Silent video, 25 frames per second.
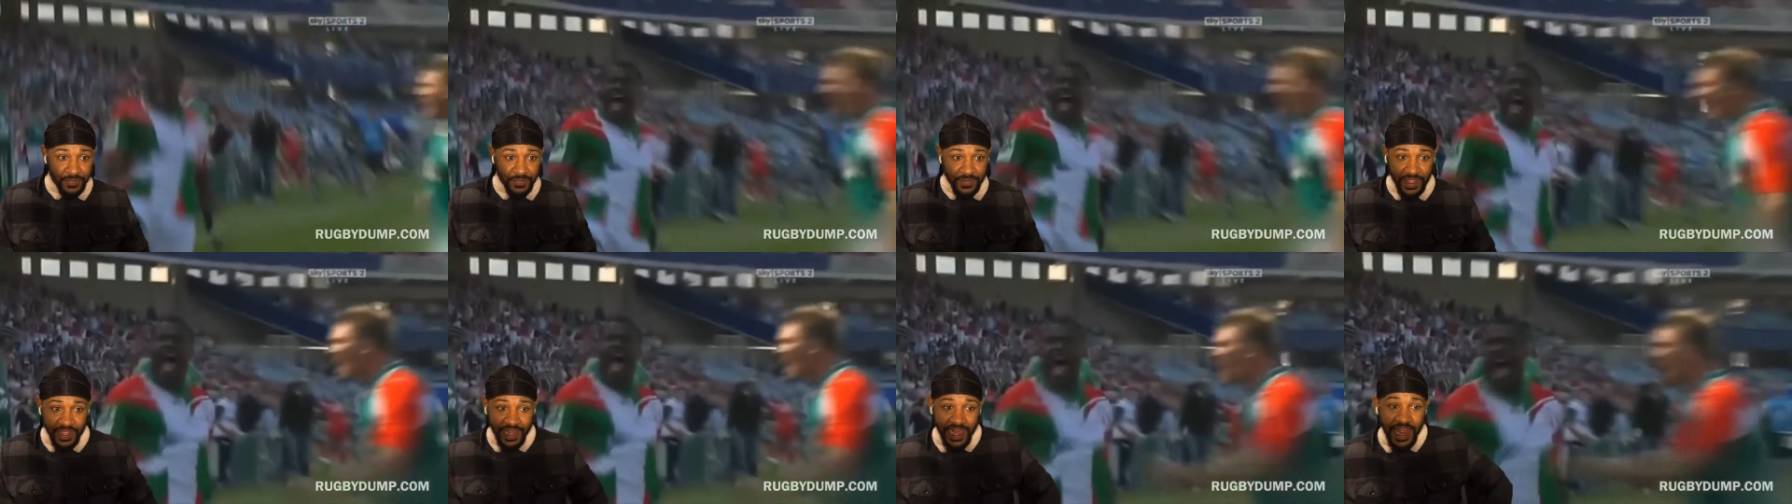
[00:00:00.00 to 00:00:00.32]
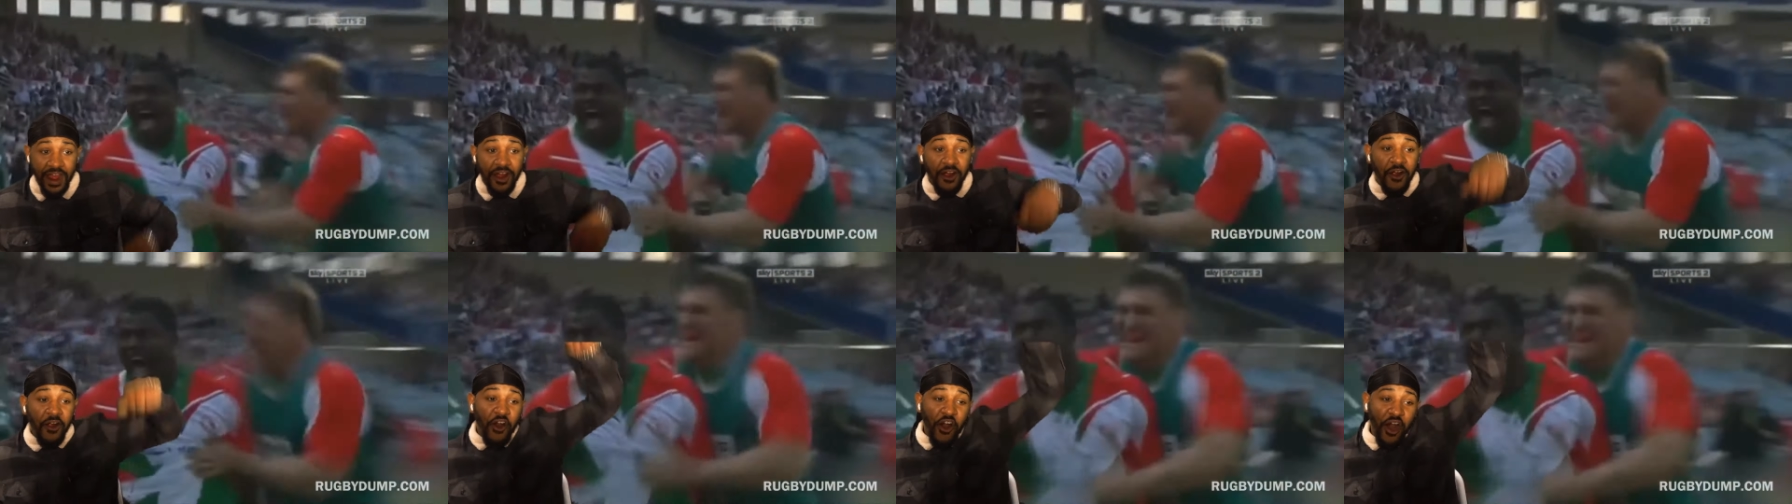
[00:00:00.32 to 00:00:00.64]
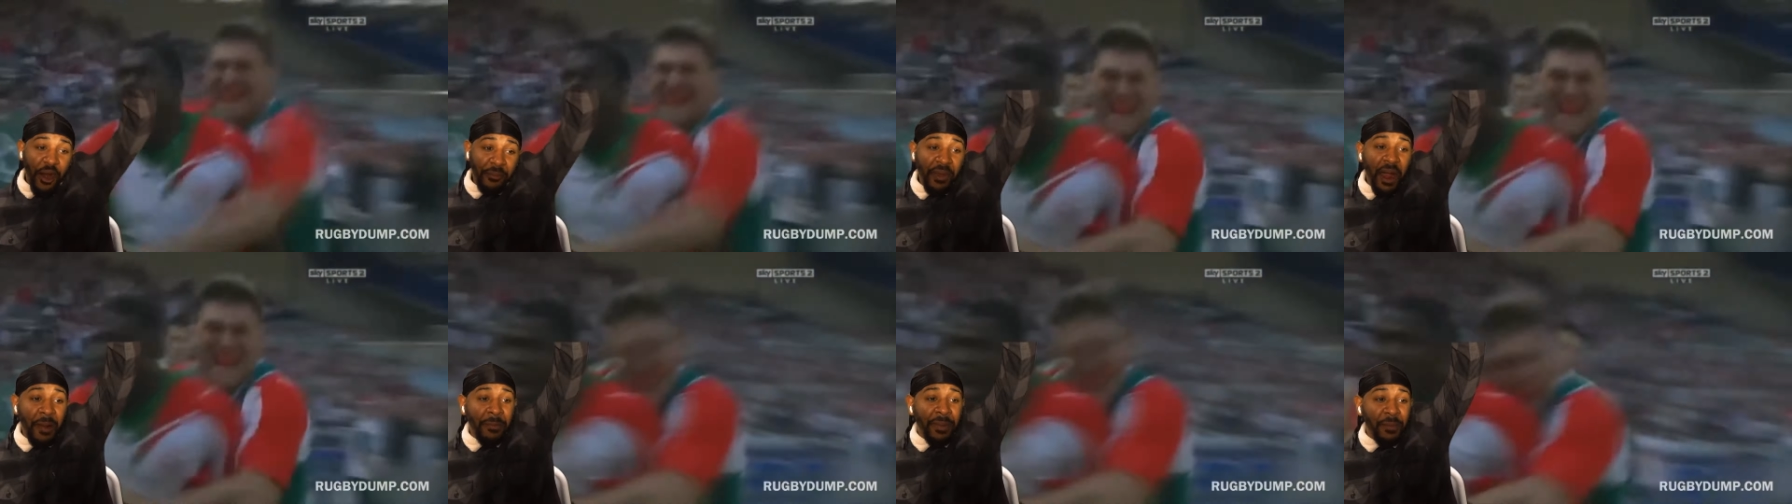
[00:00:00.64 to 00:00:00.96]
And that
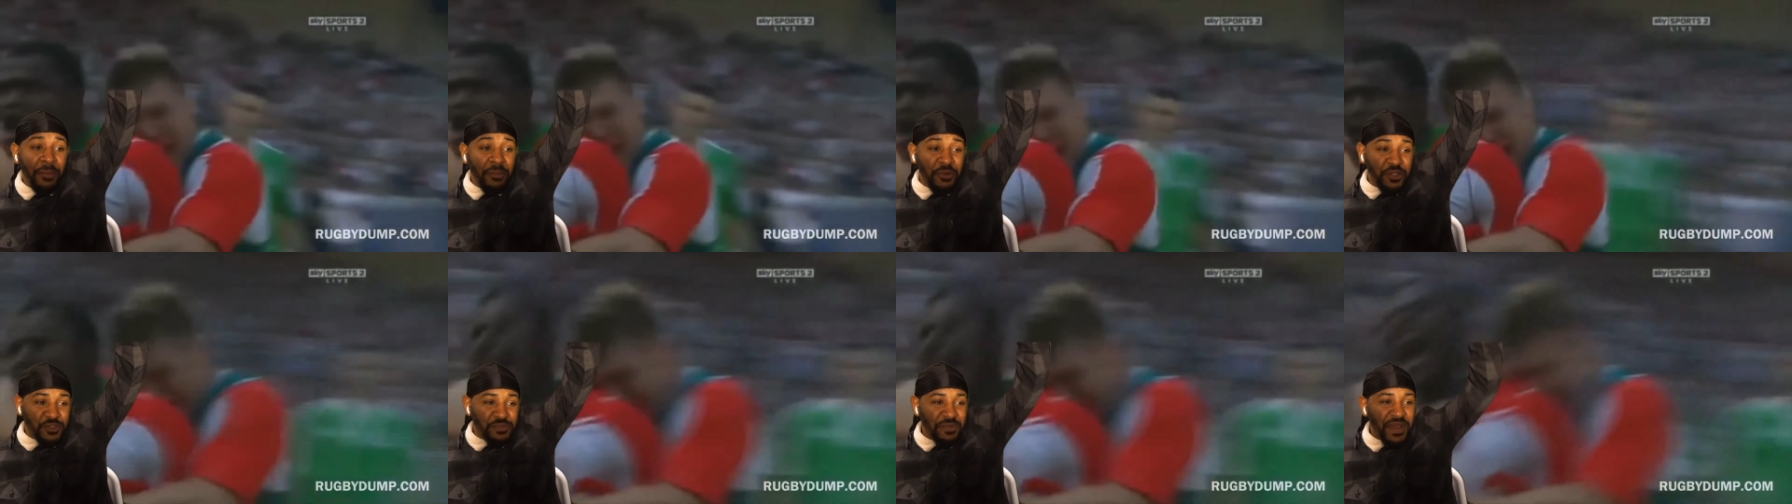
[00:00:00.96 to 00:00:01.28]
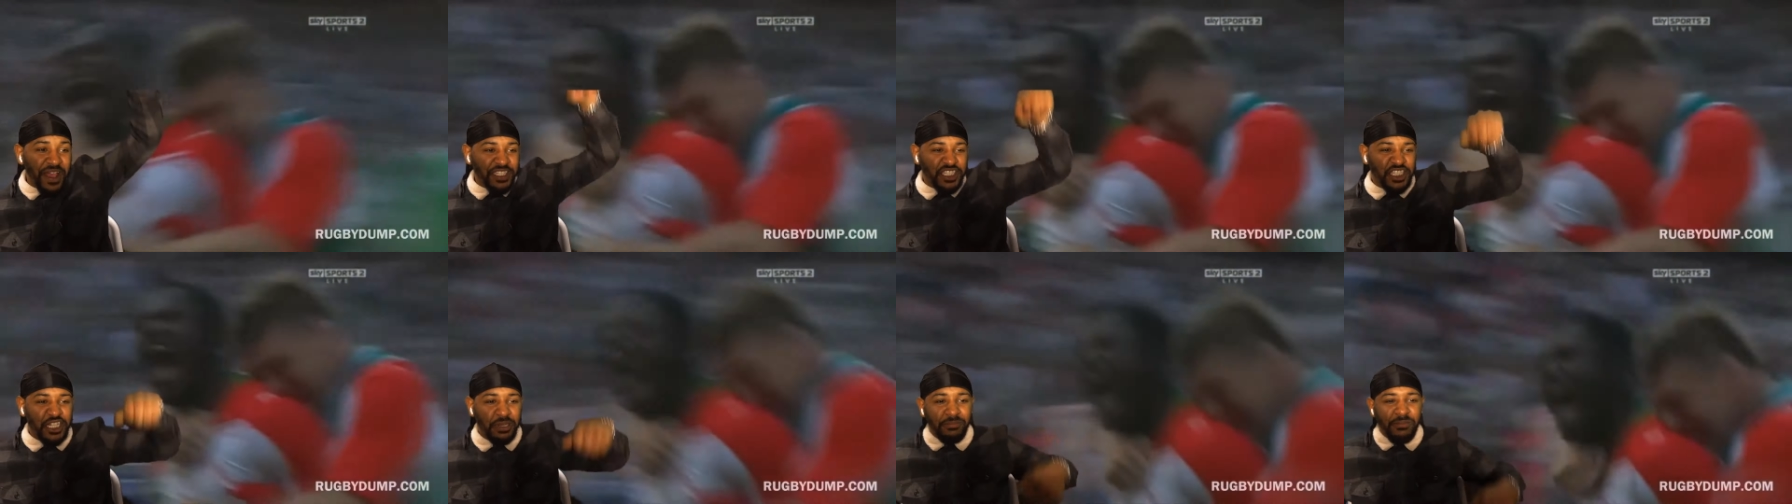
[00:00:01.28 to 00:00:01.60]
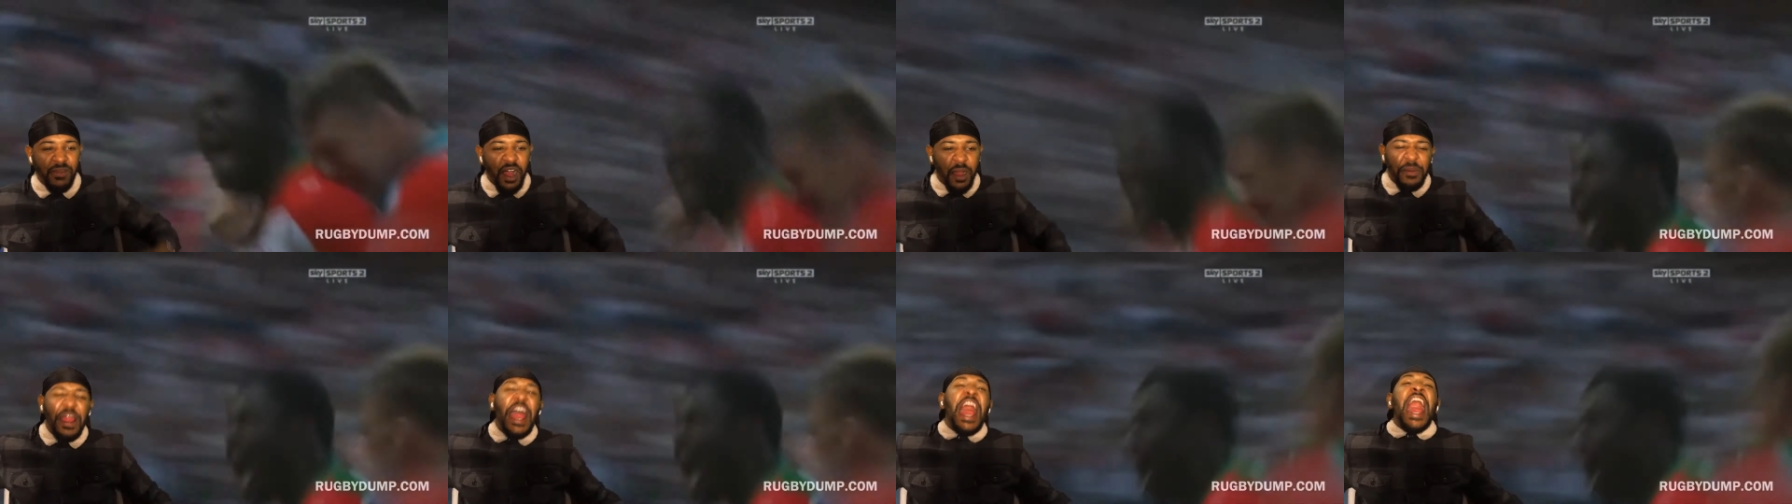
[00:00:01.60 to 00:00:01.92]
arm up almost messed him
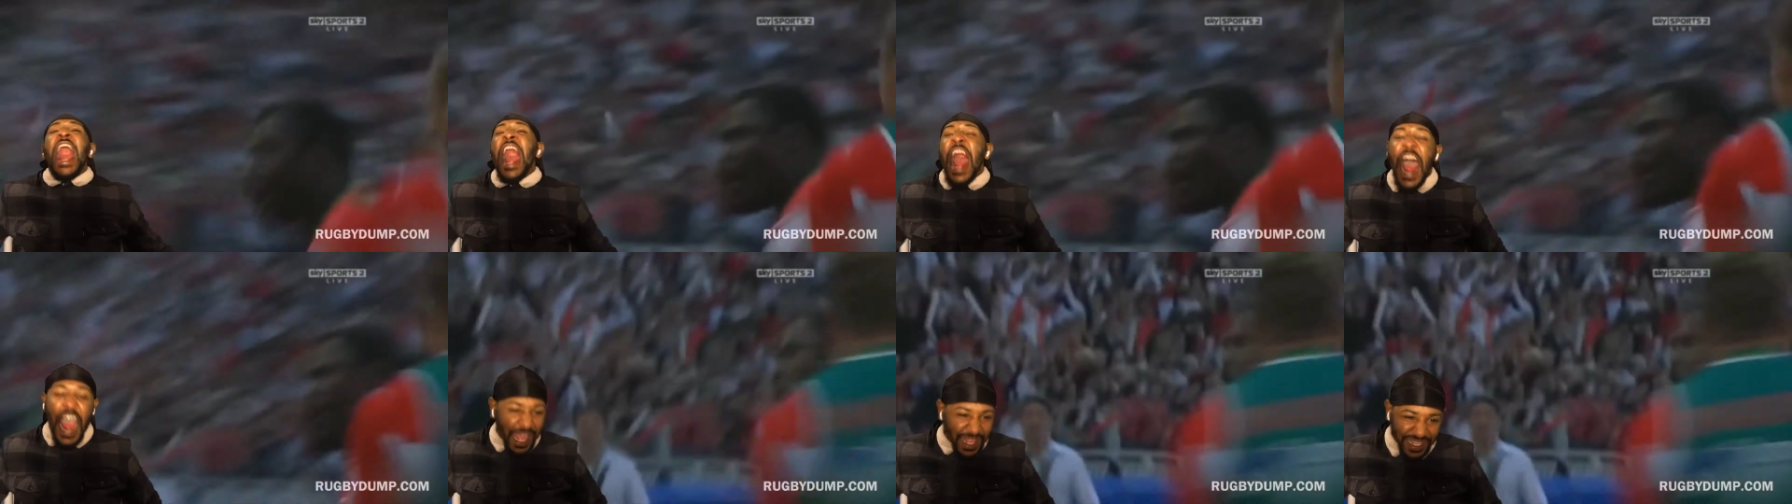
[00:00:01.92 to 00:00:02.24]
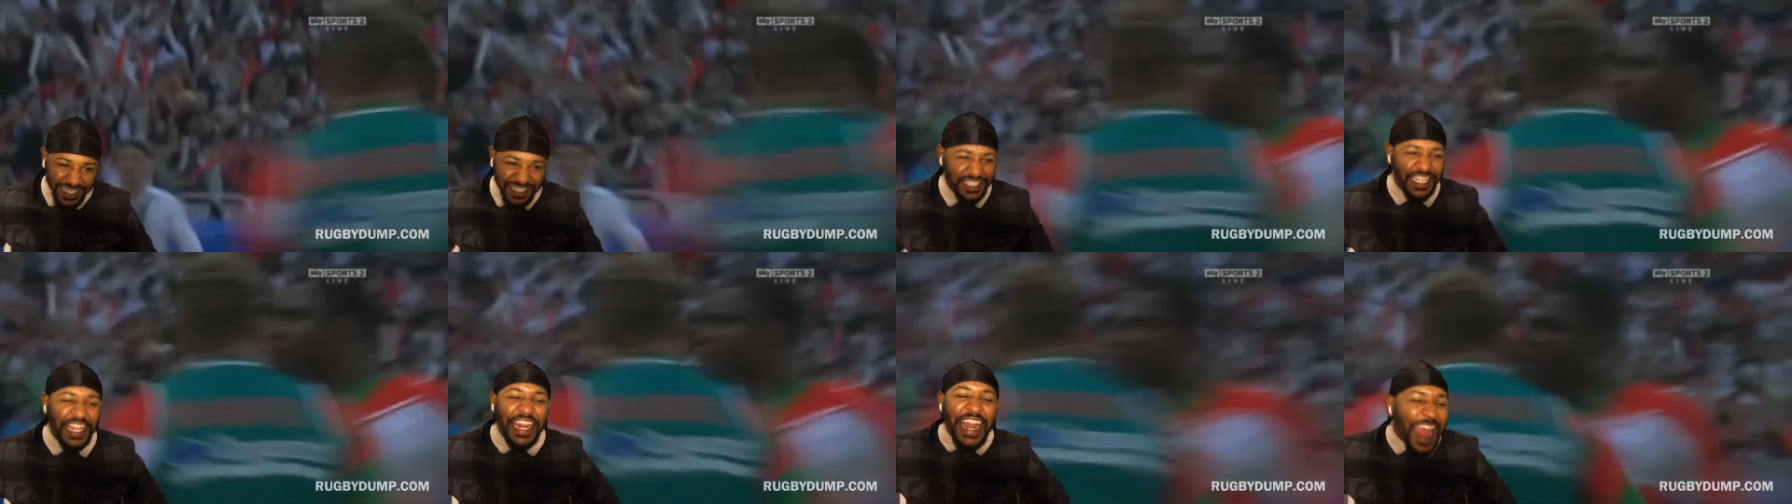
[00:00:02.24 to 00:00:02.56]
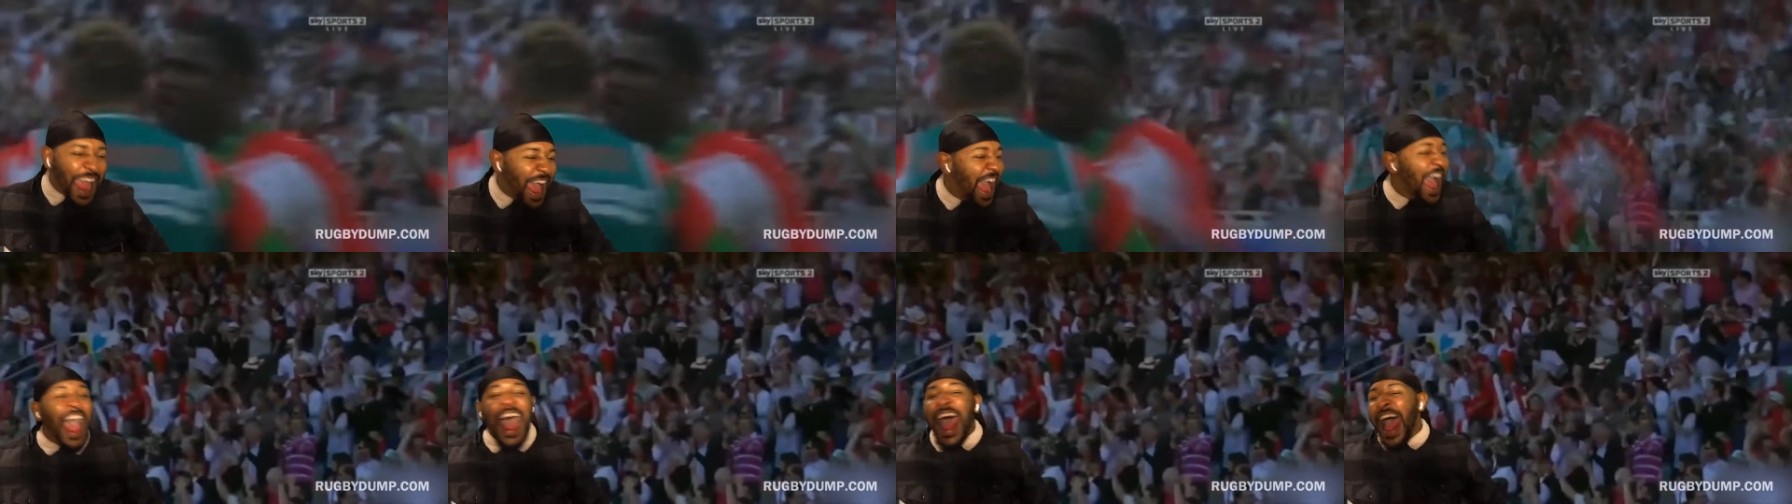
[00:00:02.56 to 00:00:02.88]
up. Ah, he said,
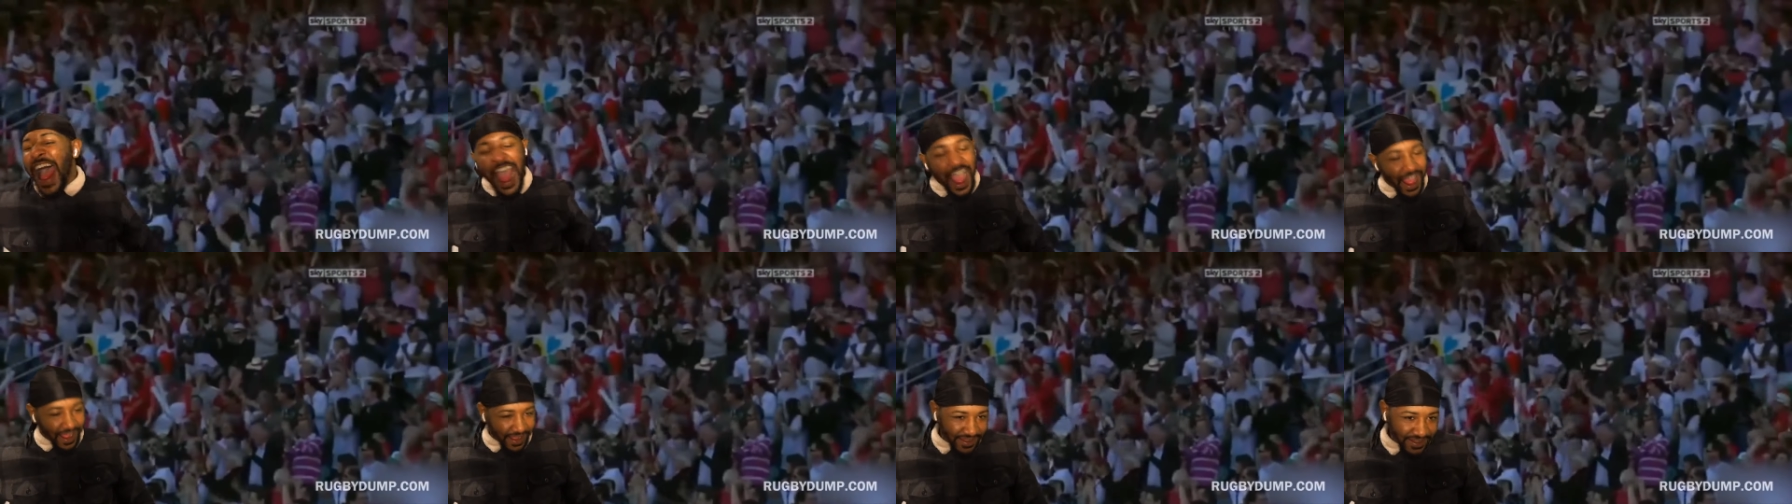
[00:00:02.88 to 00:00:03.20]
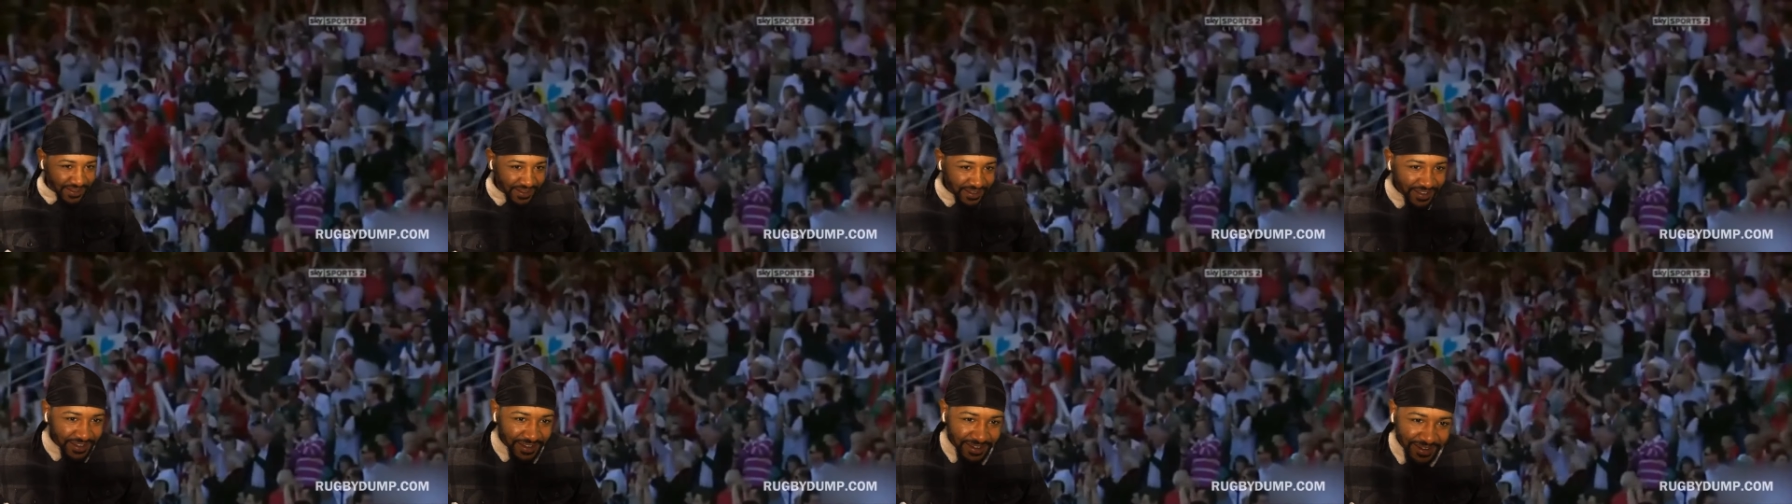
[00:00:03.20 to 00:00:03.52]
ah.